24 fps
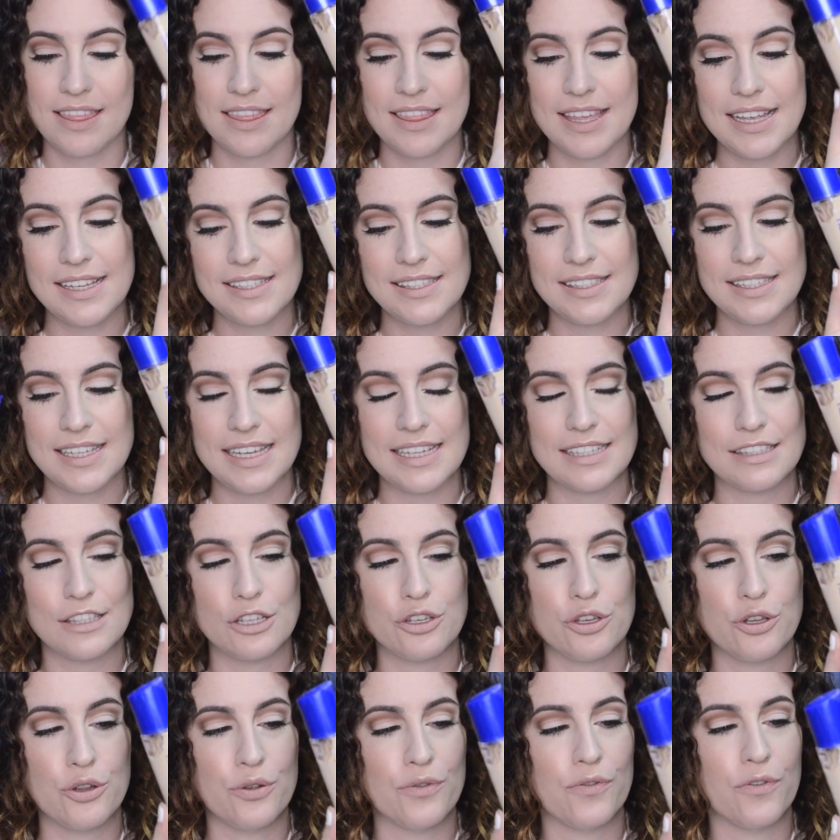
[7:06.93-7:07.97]
This is
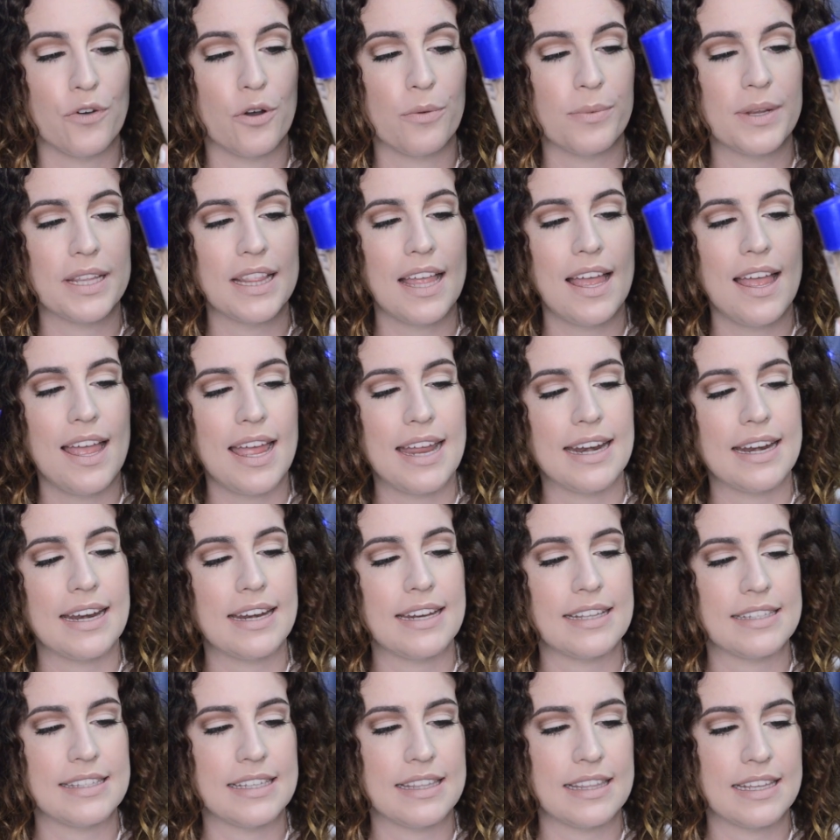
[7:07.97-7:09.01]
the new formula and
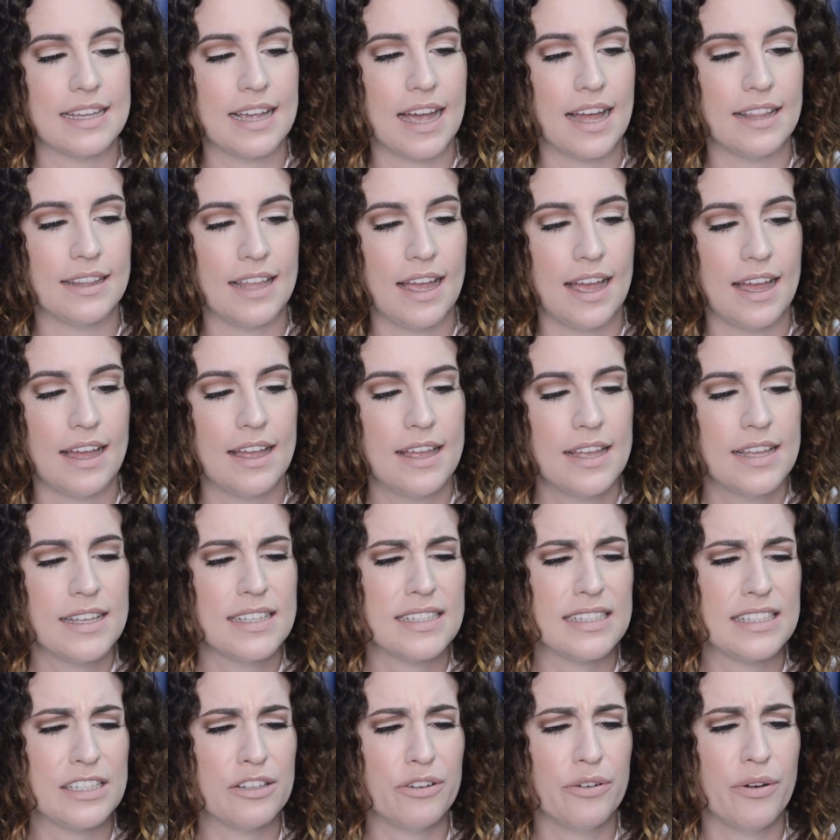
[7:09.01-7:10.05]
it is in the colour
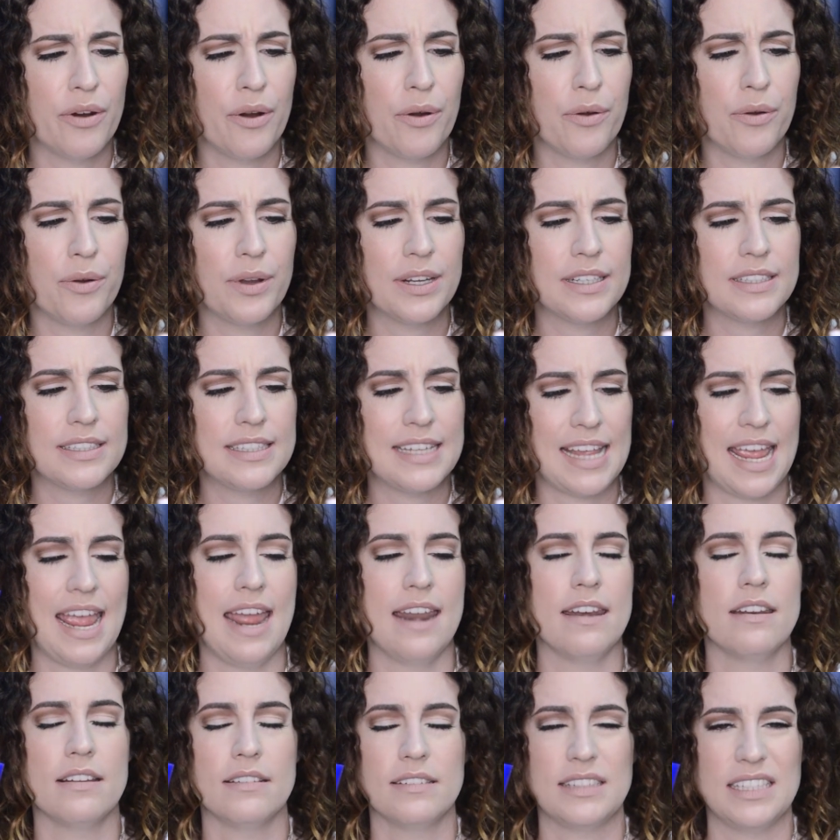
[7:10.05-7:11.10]

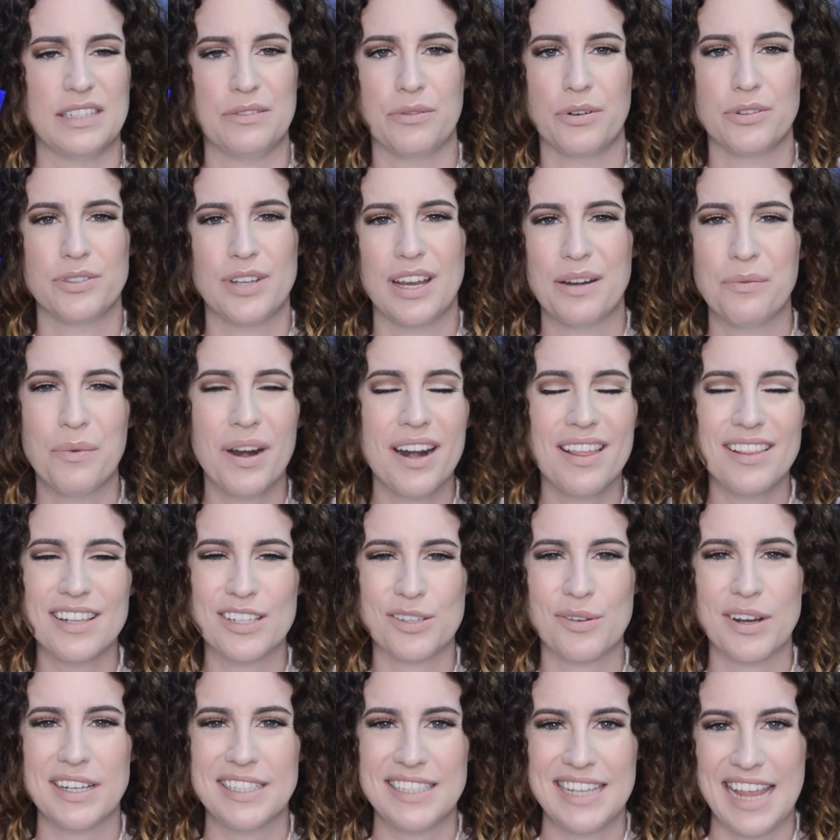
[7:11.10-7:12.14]
010, why don't they
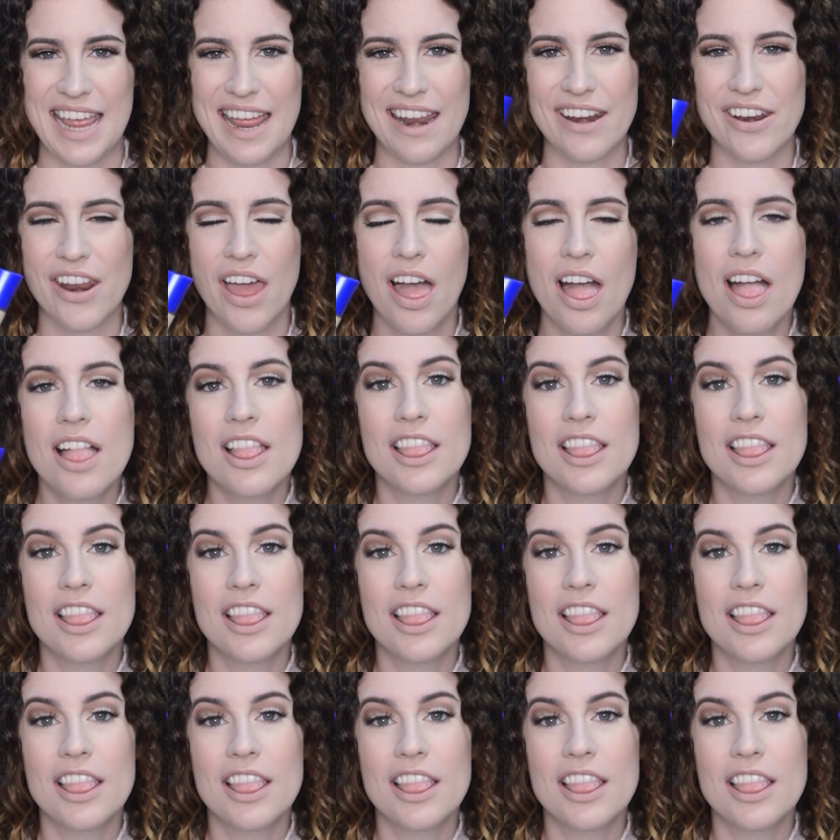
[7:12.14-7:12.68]
just write 10?